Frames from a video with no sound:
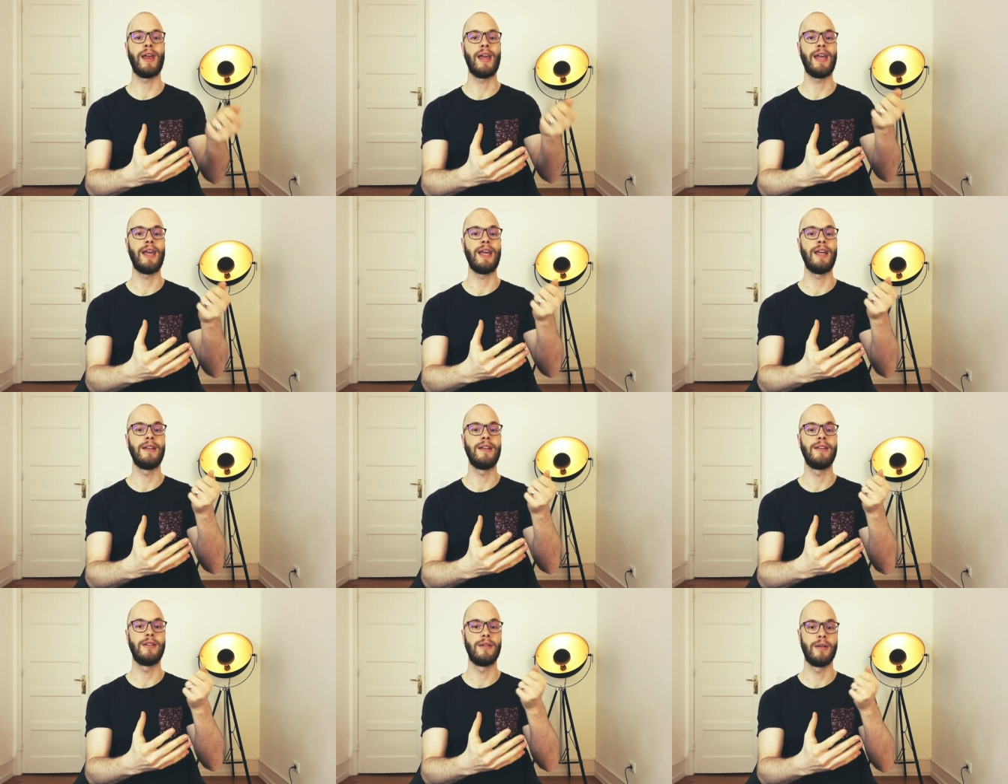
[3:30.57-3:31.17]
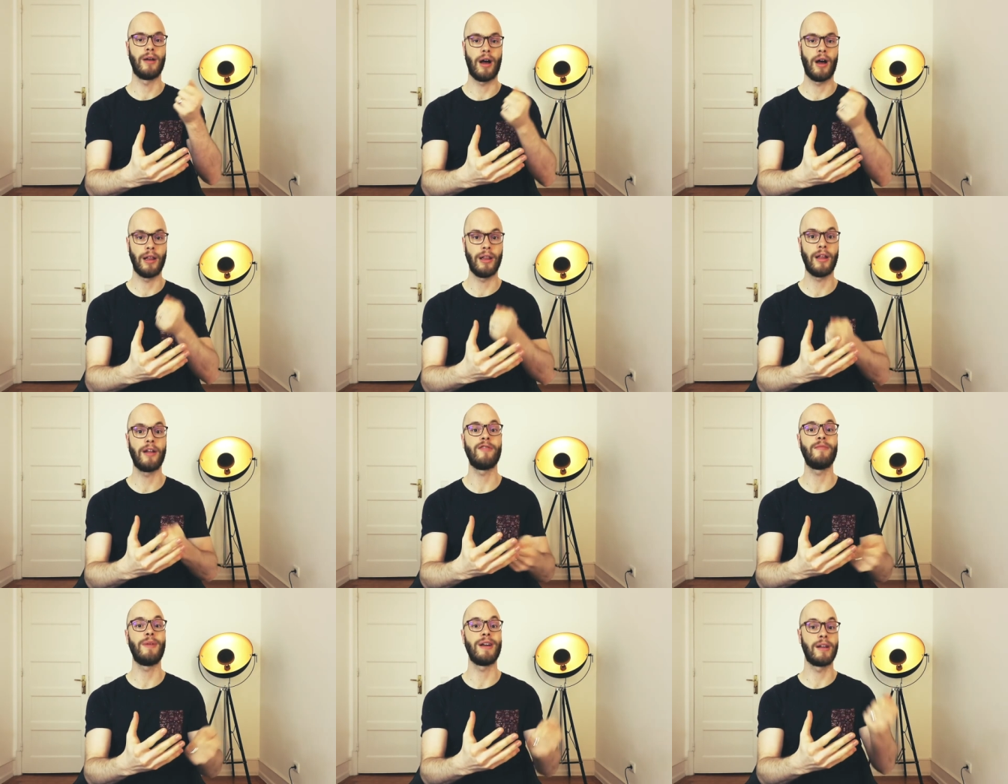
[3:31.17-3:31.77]
And a
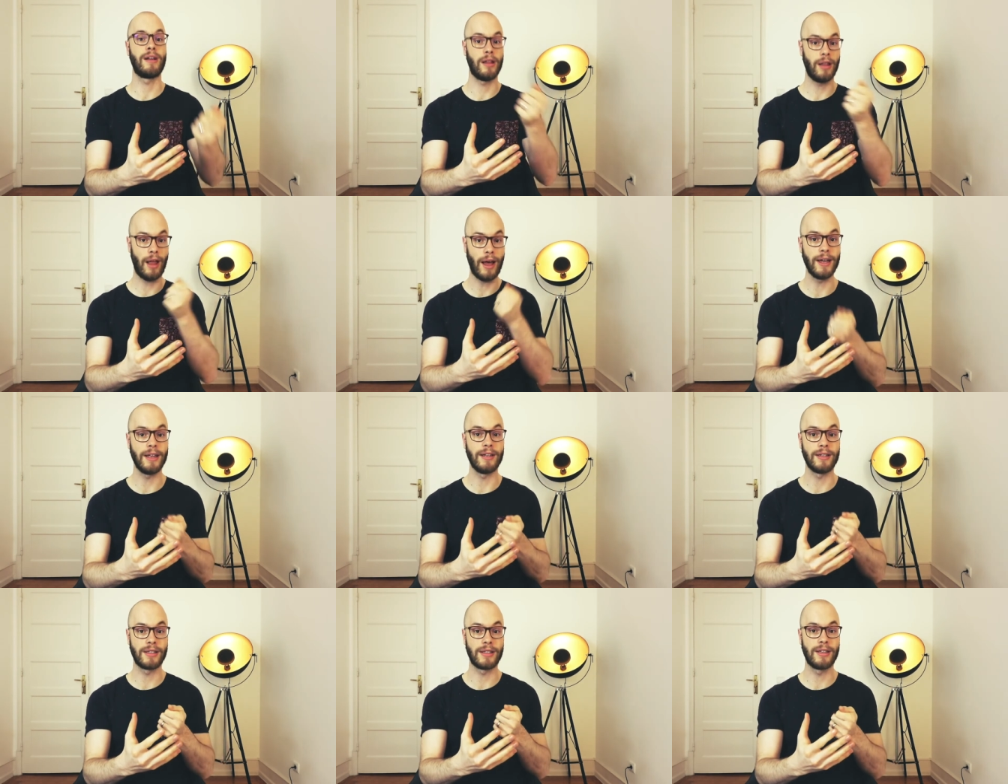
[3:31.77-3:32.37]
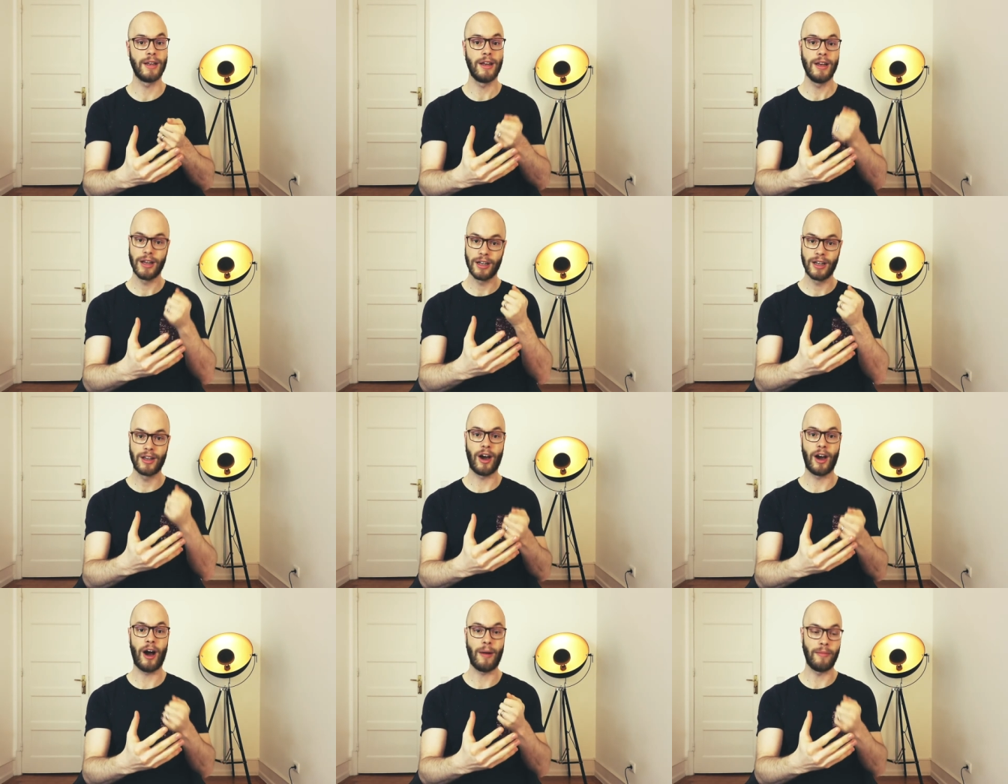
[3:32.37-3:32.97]
lot of my clients
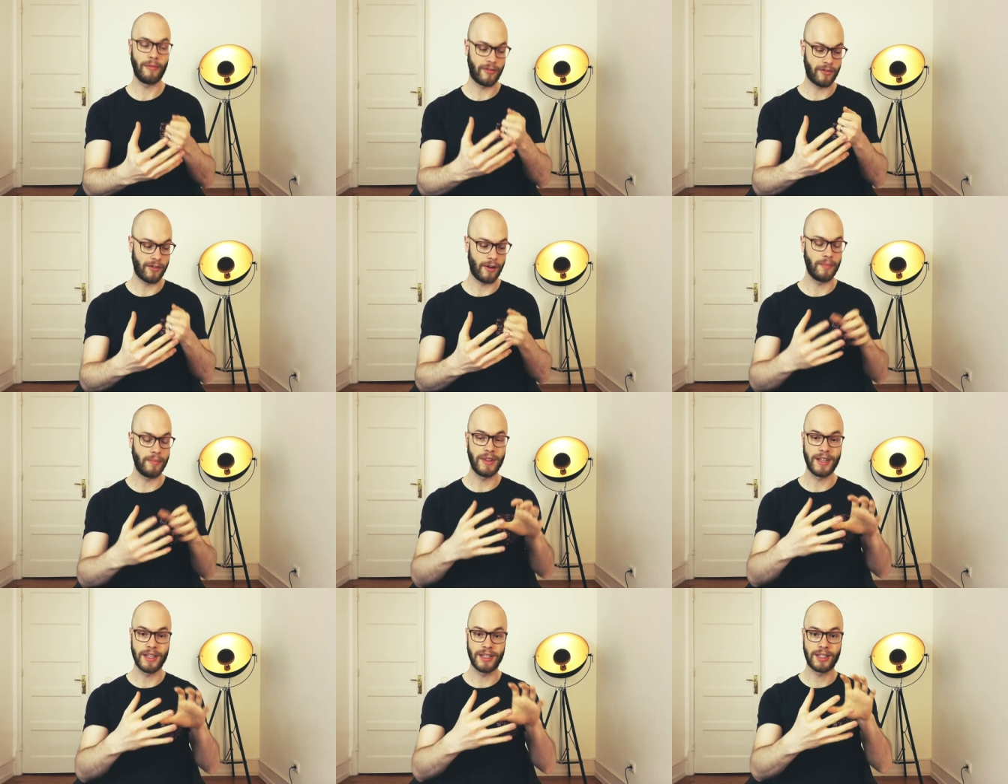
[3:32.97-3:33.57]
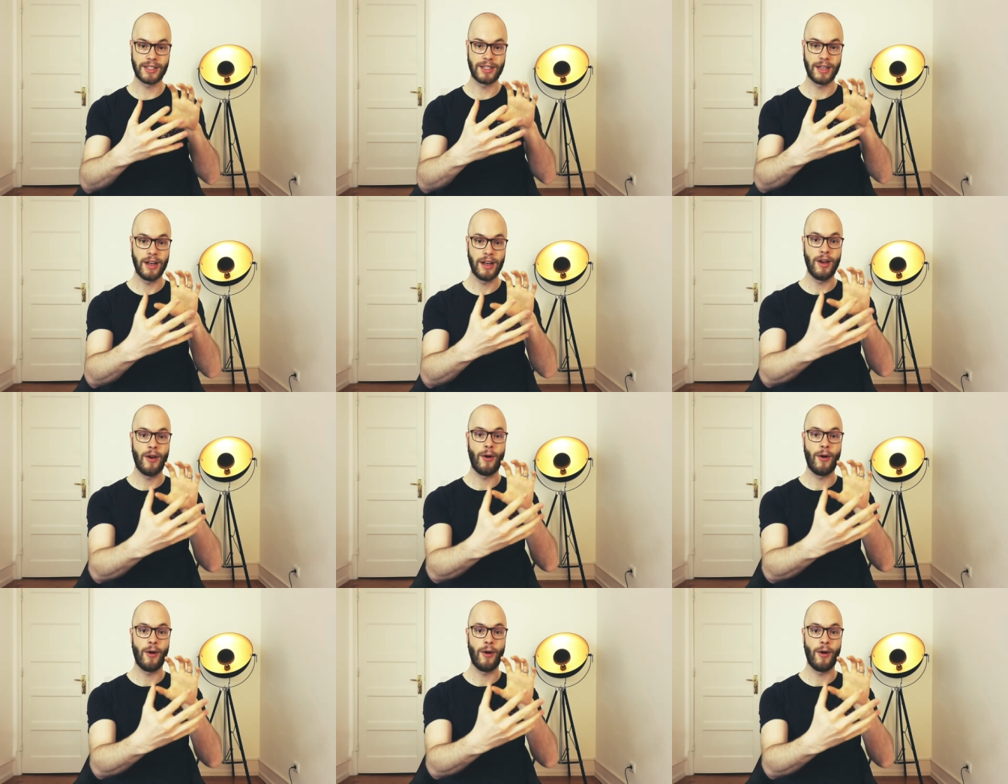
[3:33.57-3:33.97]
come from this